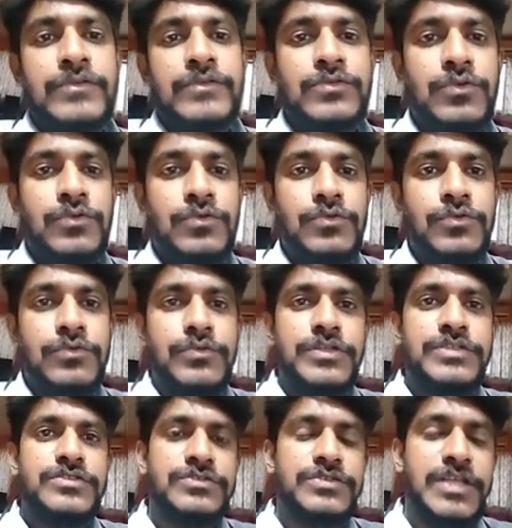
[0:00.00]
So
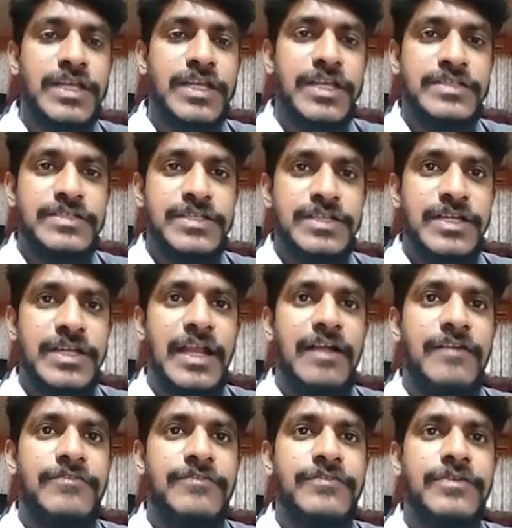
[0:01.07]
resource allocation
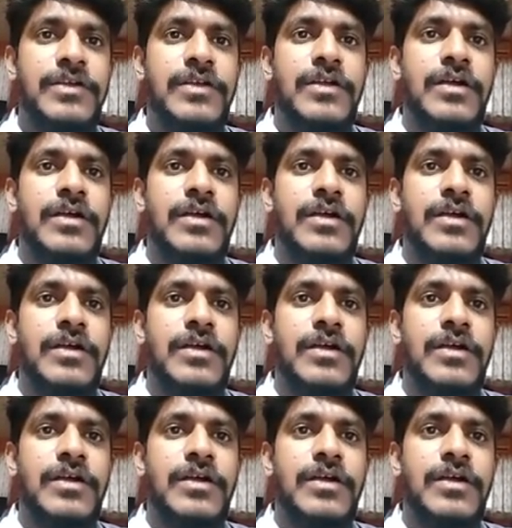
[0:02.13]
graph